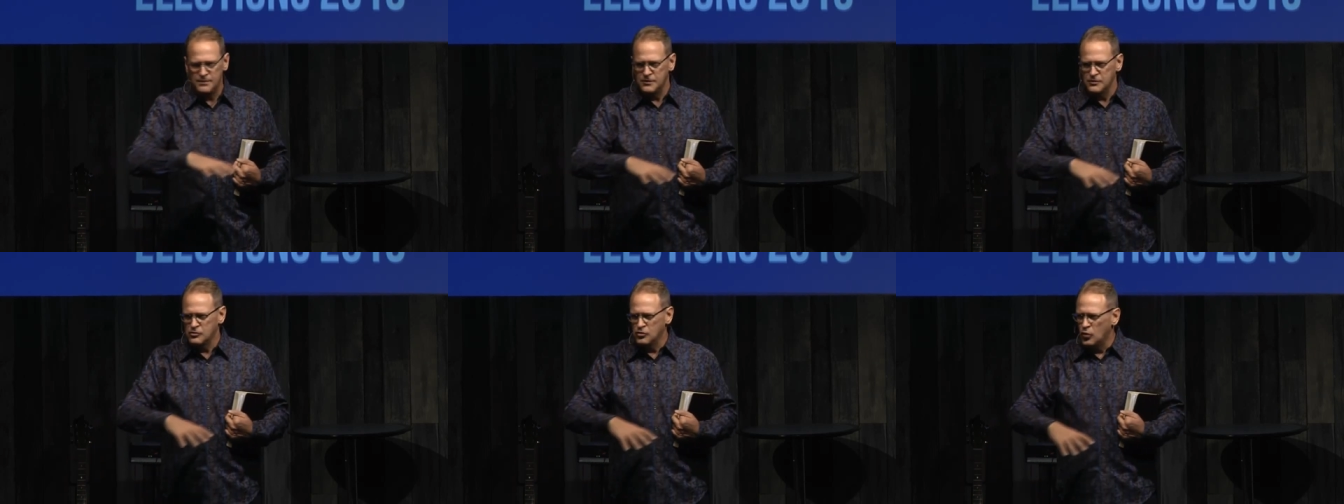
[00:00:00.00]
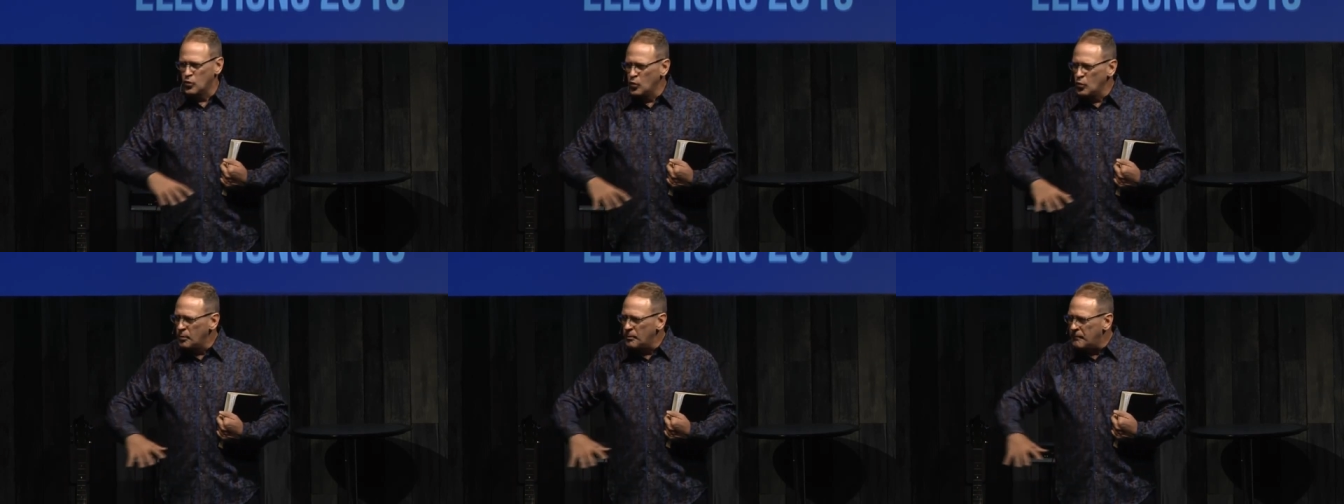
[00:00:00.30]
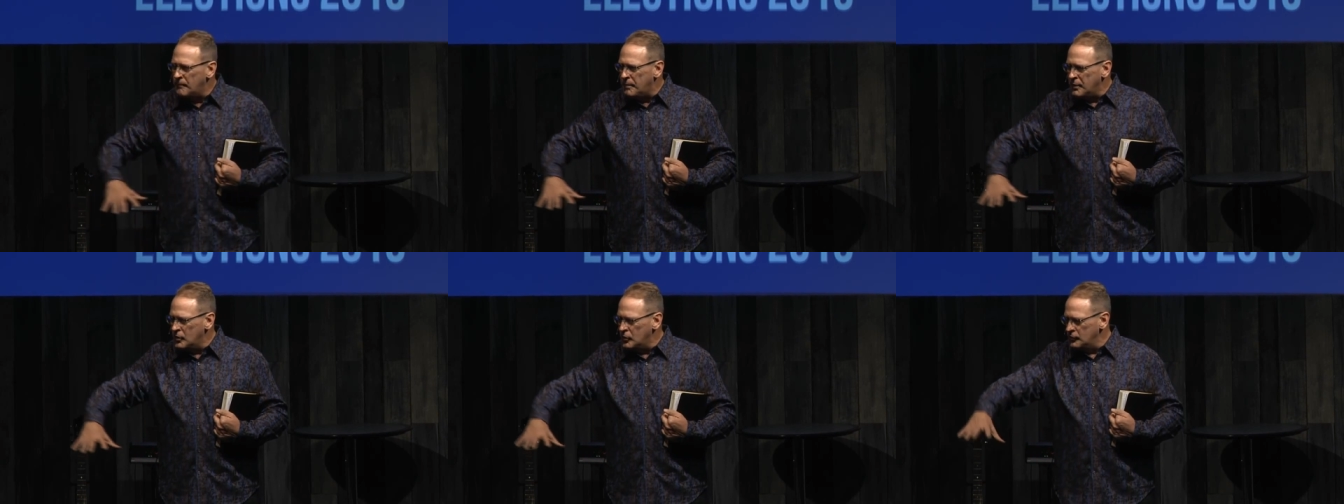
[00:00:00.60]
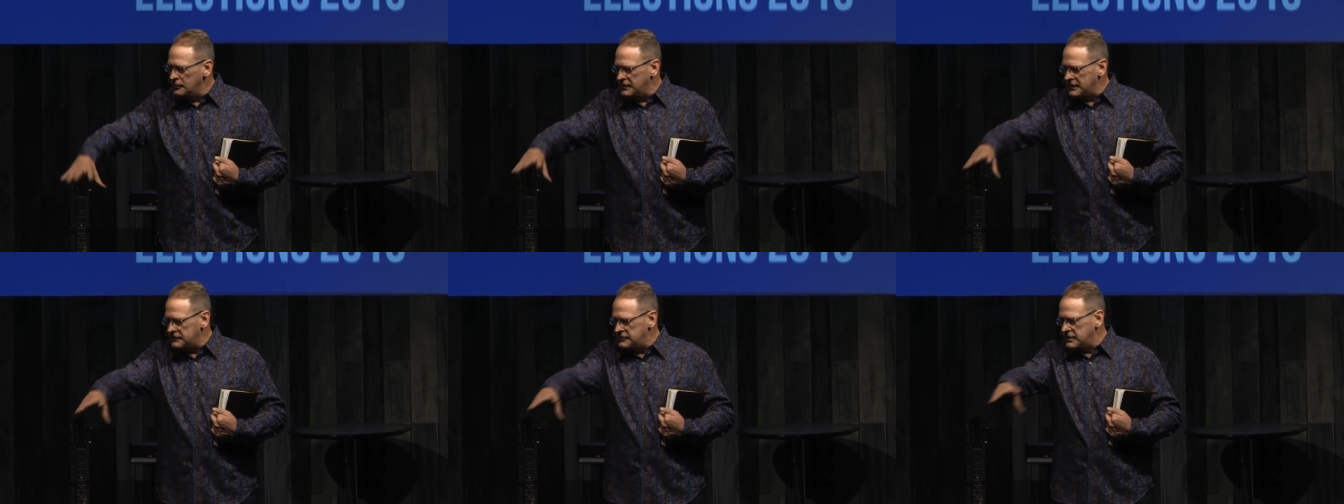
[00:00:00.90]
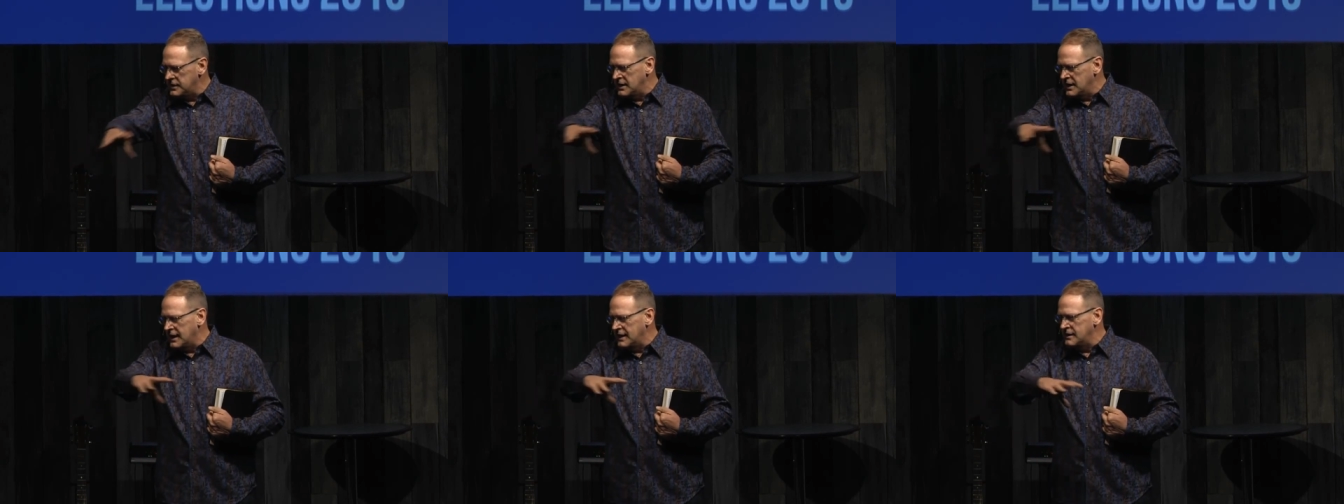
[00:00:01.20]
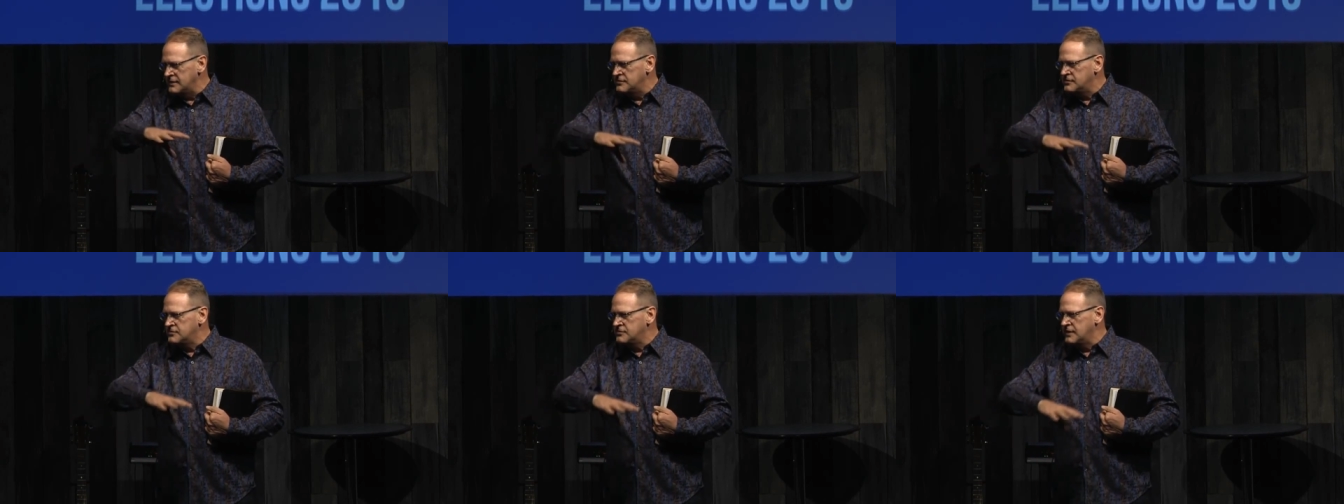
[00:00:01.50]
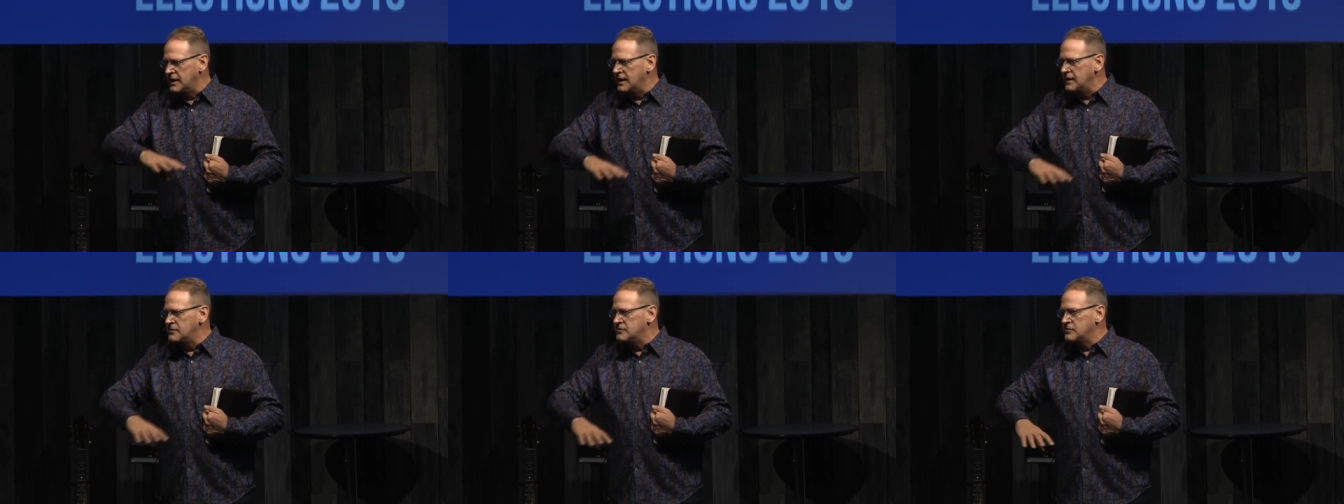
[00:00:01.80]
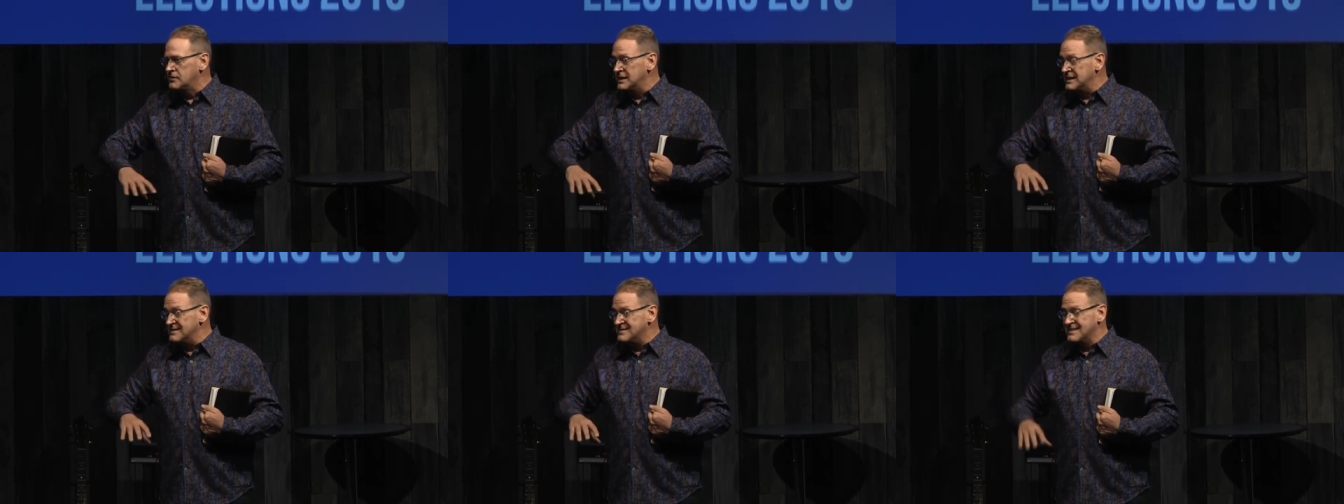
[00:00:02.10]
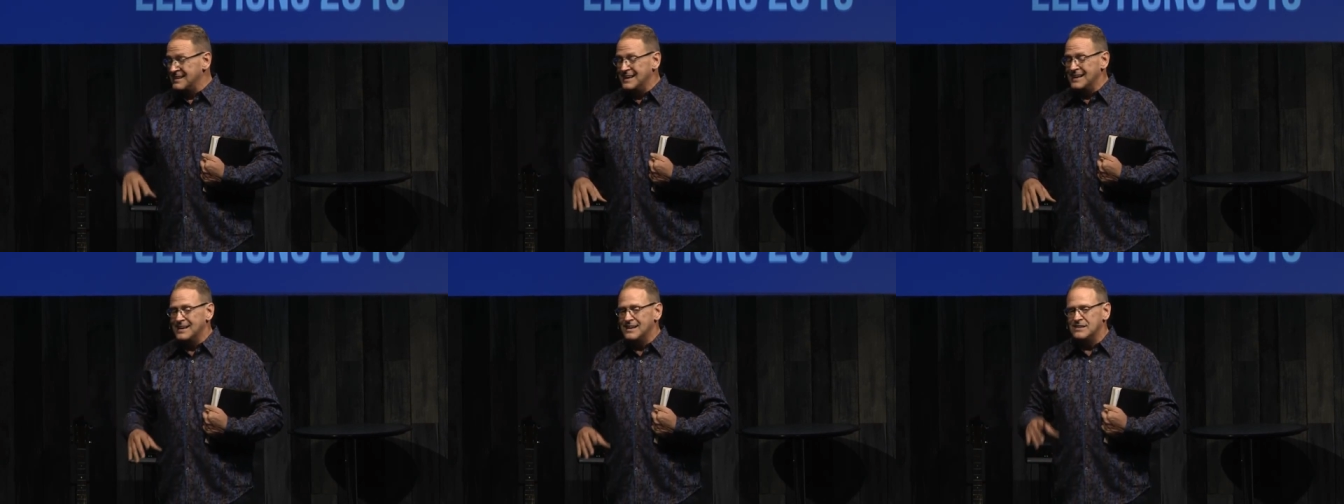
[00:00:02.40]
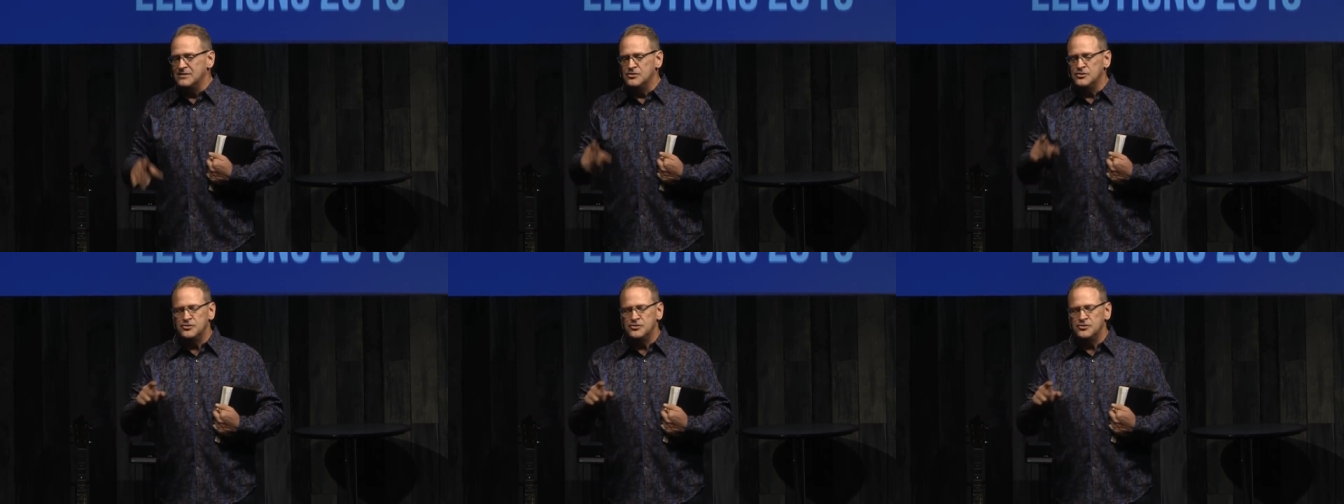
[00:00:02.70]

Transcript: this whole boat that the United States is in,